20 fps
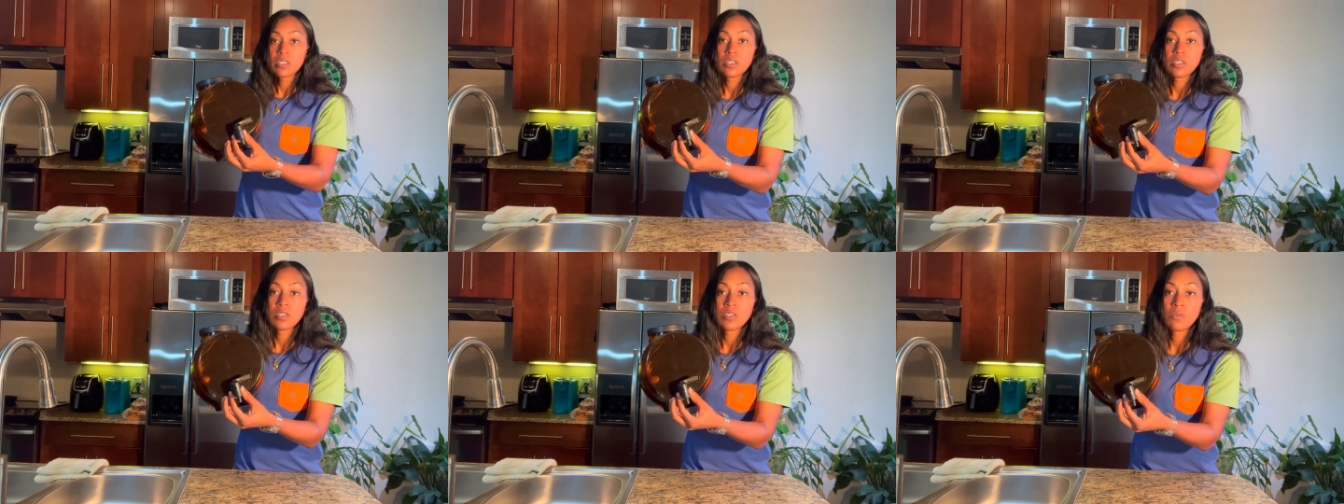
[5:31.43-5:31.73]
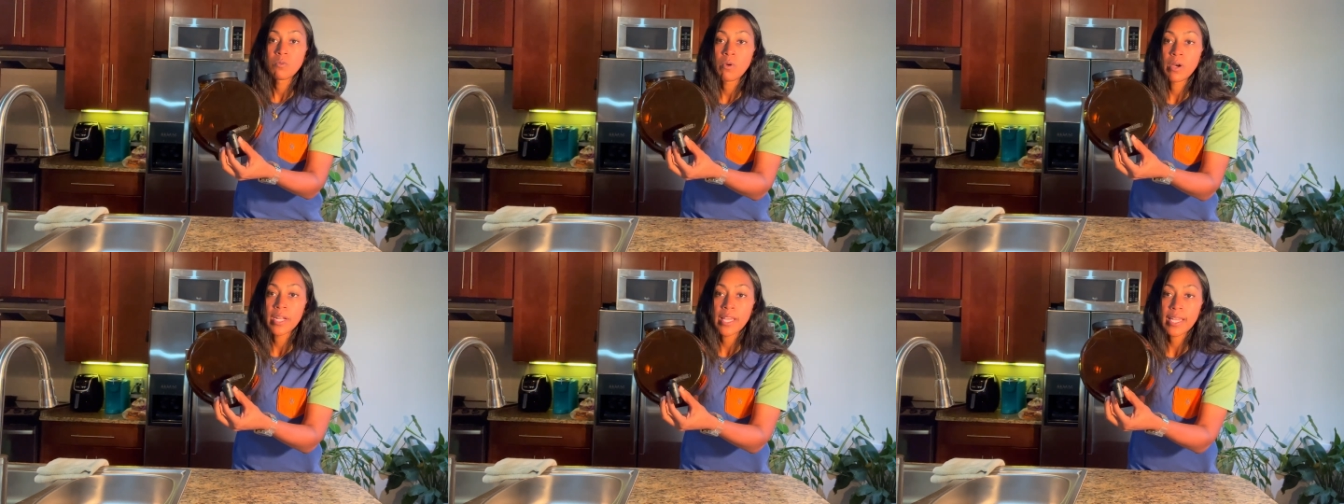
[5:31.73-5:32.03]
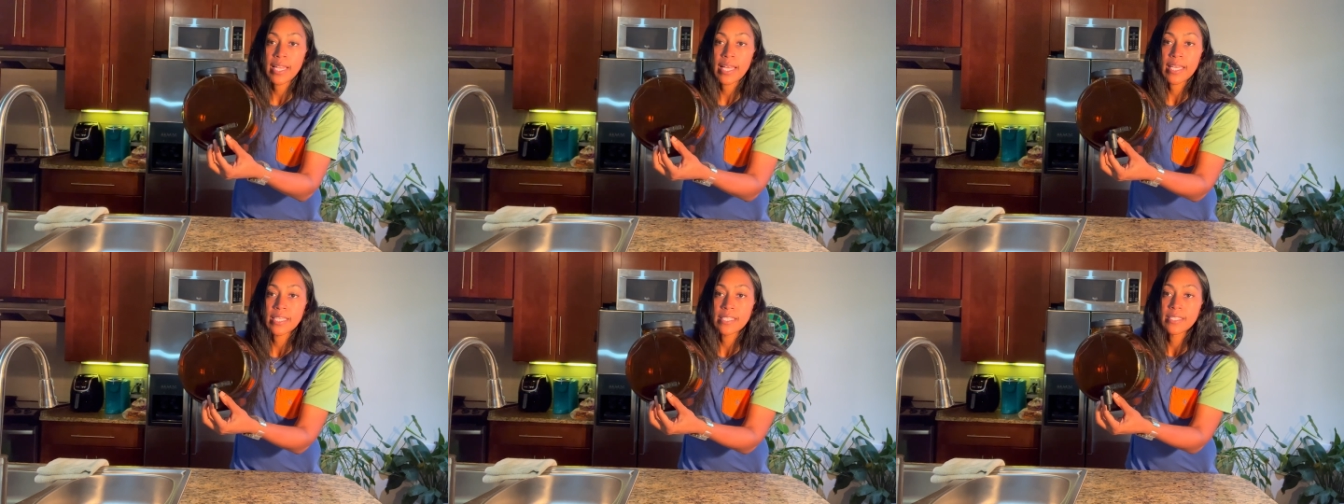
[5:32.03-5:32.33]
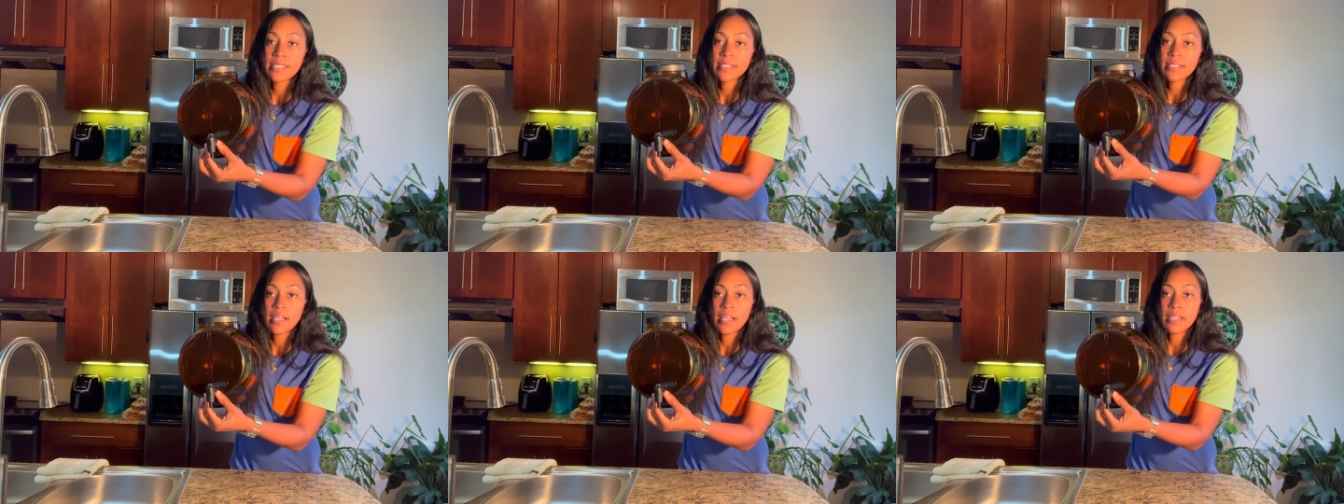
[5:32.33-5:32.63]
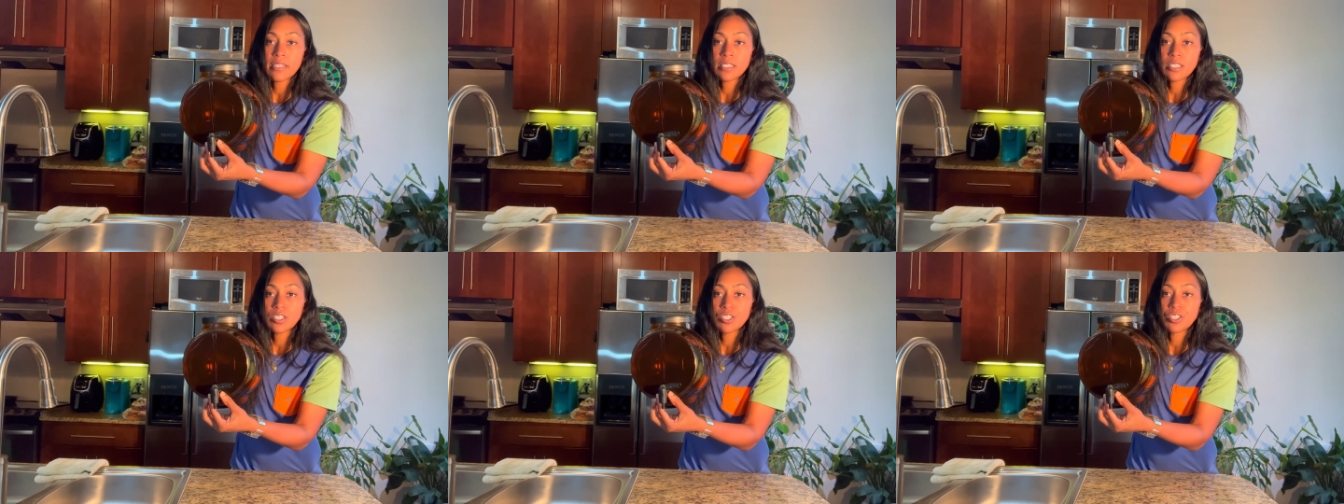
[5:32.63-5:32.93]
You want it like
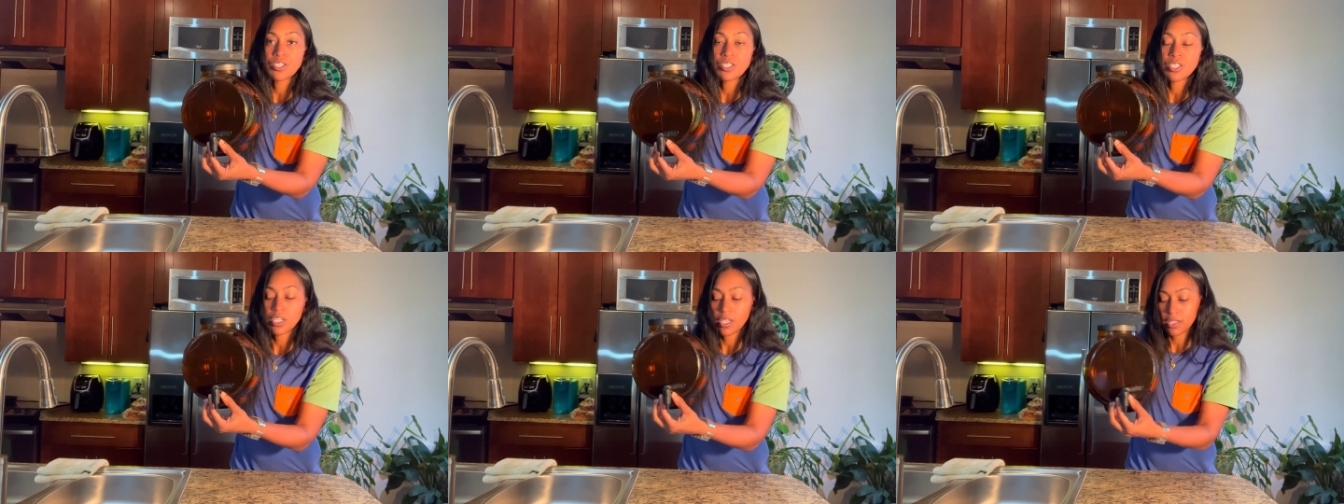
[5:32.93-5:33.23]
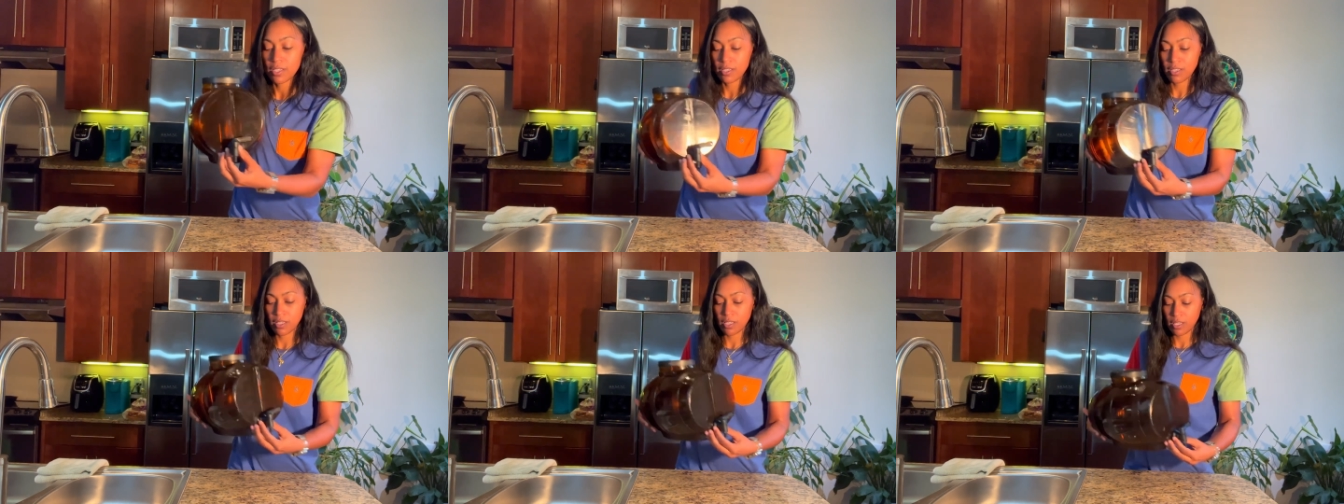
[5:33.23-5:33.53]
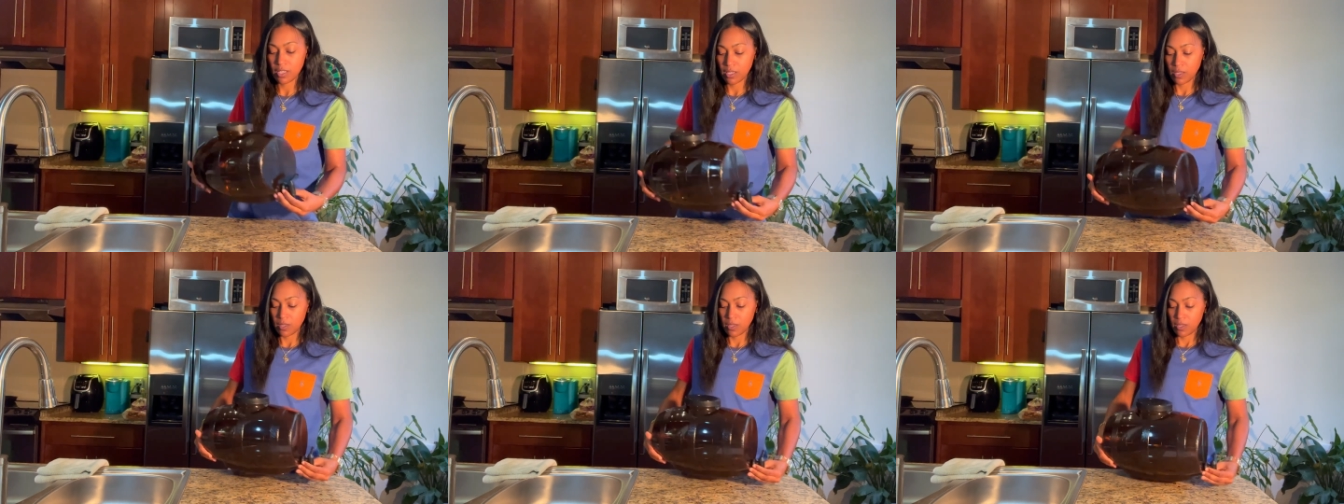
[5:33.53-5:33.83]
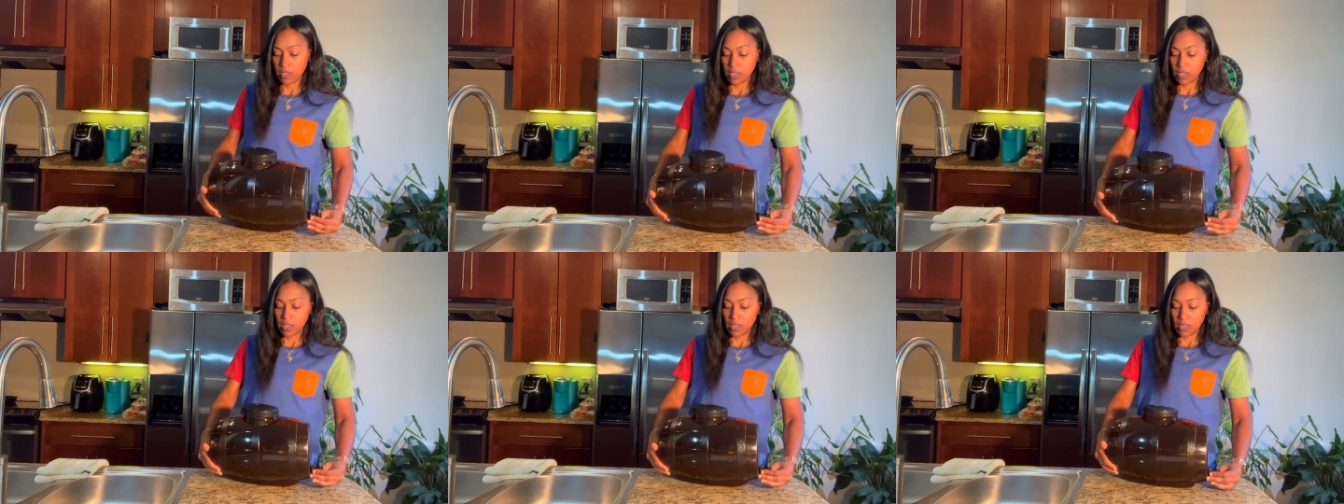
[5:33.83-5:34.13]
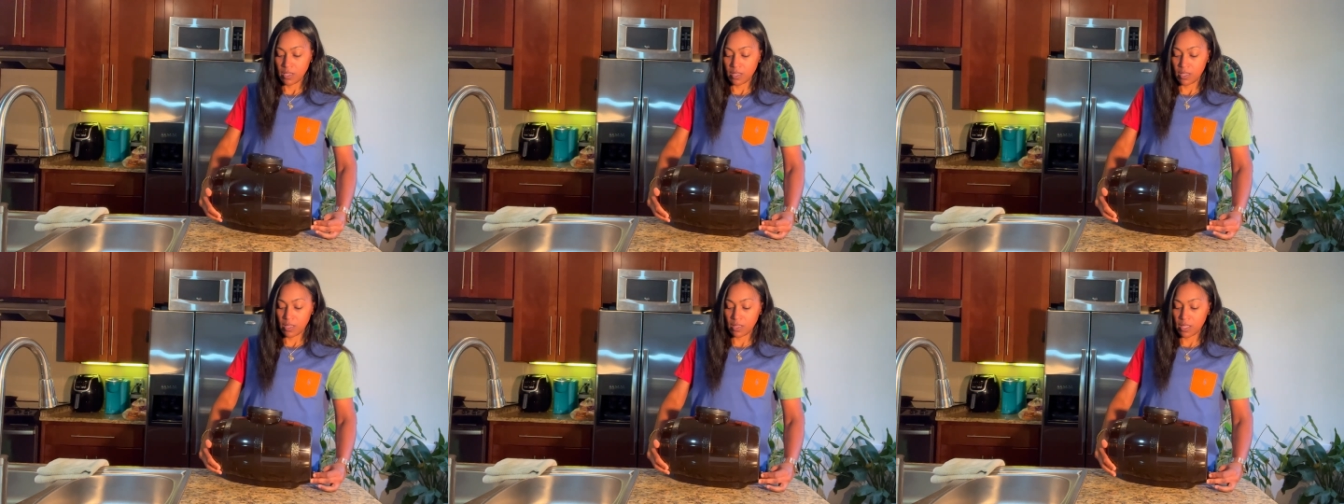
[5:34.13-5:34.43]
such.
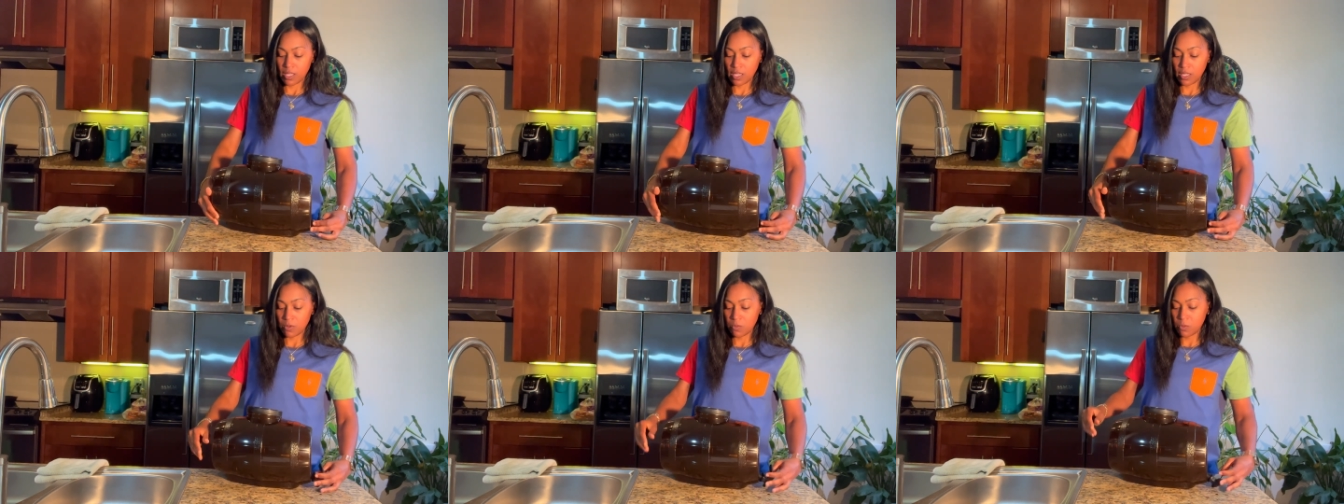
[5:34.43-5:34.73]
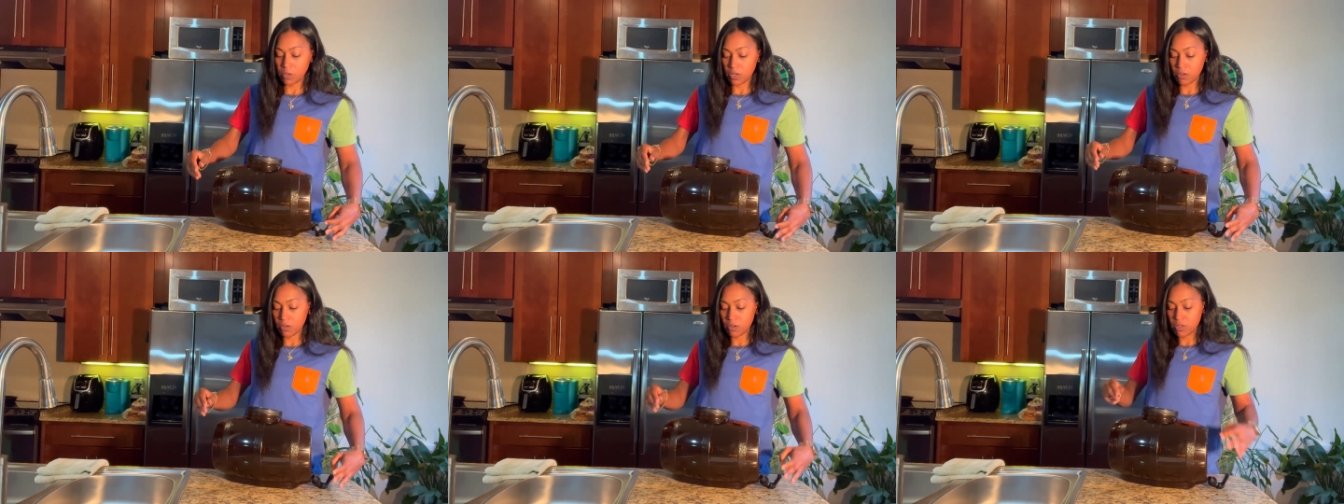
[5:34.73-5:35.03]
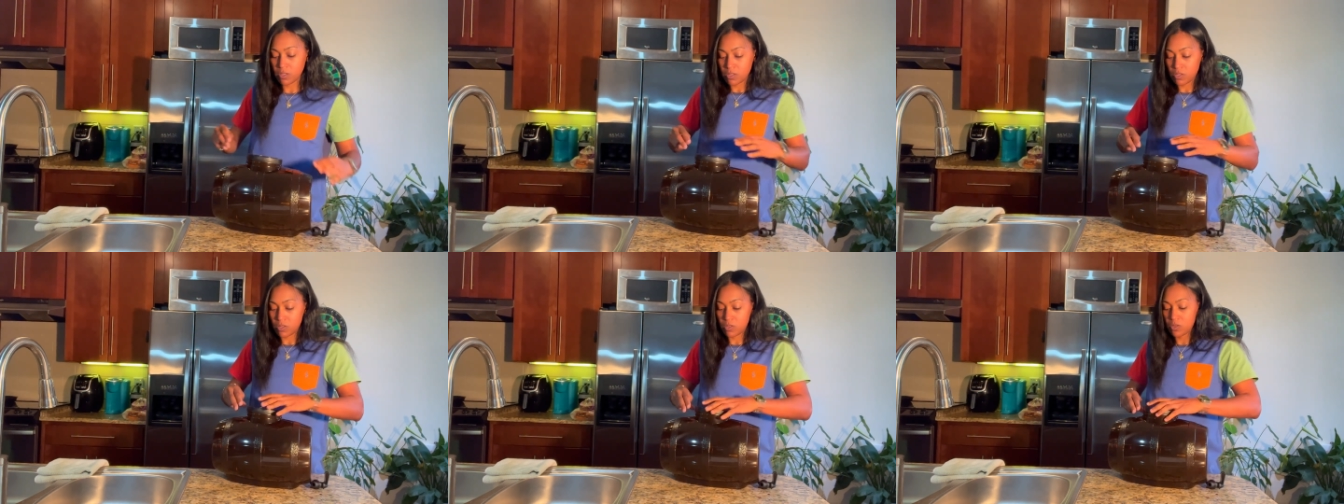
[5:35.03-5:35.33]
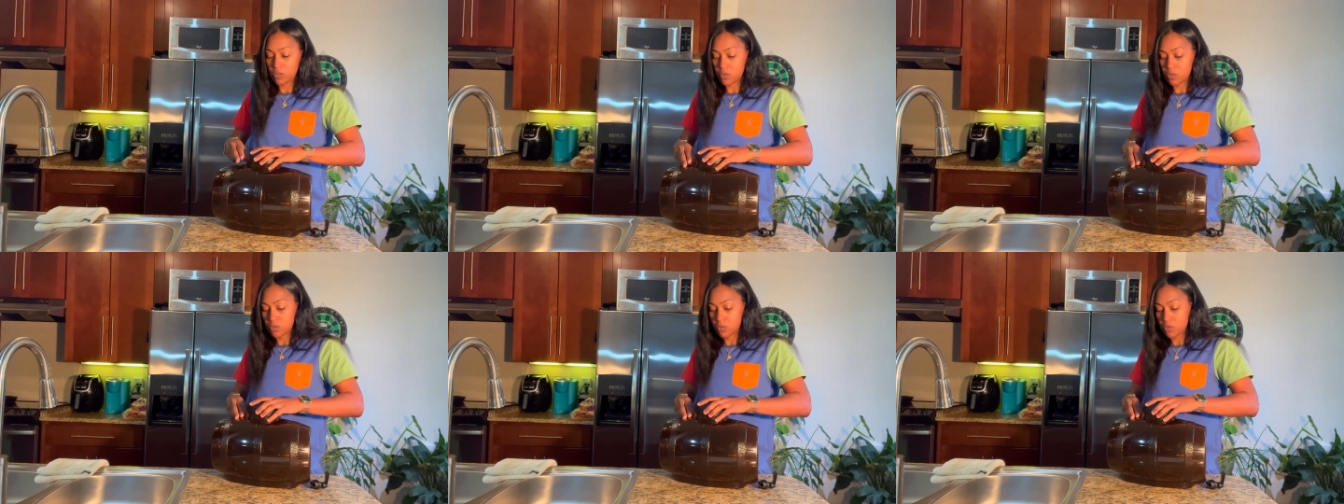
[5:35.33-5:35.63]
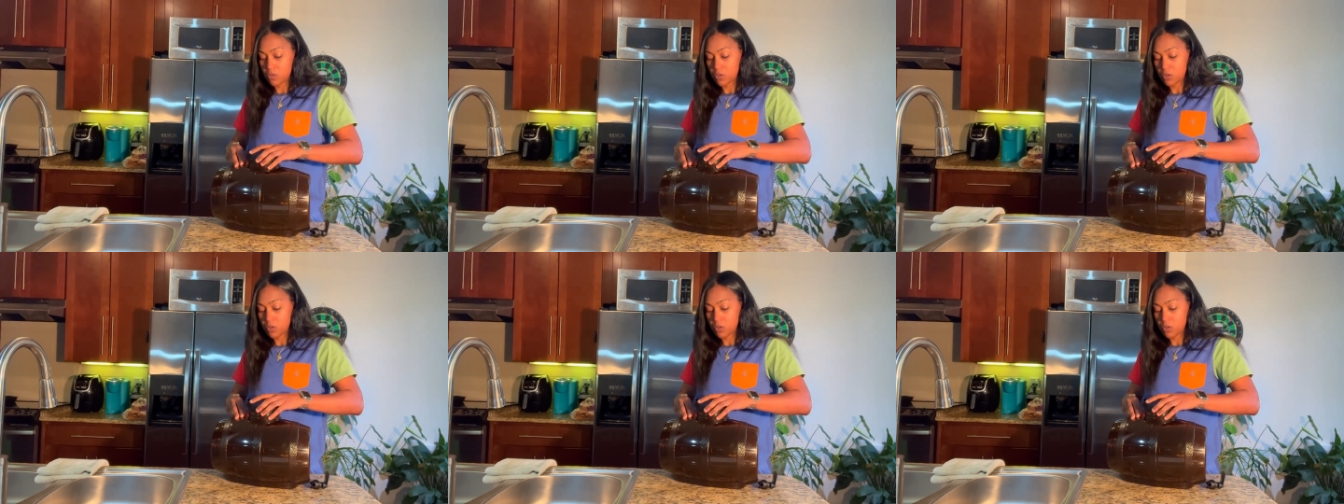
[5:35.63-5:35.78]
And then we're going to